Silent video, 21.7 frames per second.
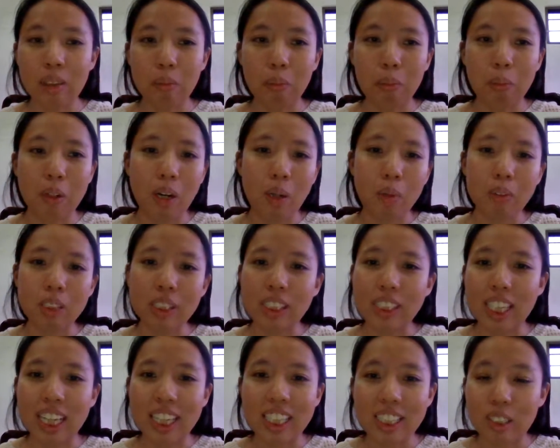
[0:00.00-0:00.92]
perhaps a
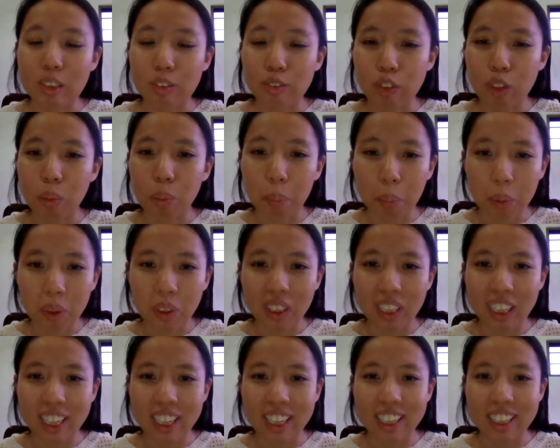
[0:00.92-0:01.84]
scientific book.
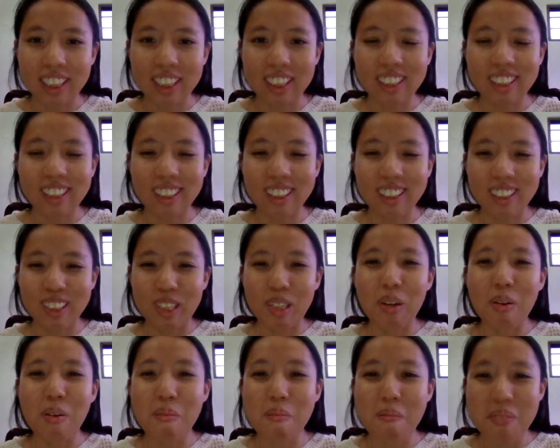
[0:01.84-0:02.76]
And
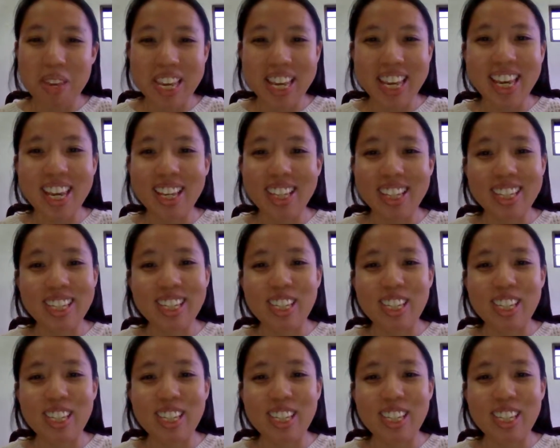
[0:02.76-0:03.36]
to me, it is